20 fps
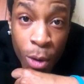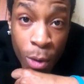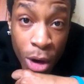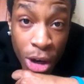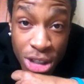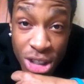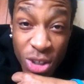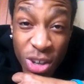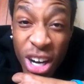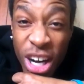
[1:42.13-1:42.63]

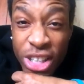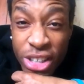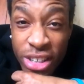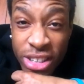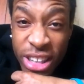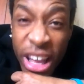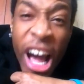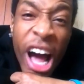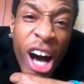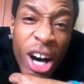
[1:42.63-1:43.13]
Road to
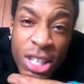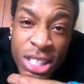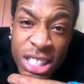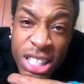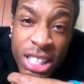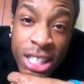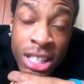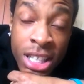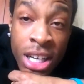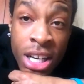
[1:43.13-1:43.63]

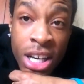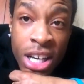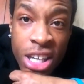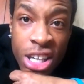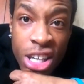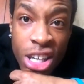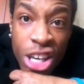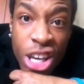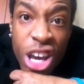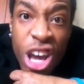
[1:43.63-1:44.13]
100,000.
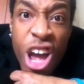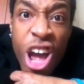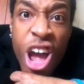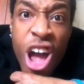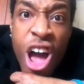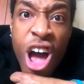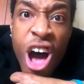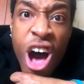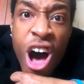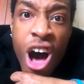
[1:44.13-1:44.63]

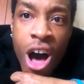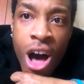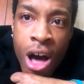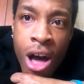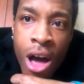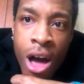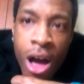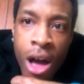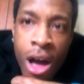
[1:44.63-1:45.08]
Yeah.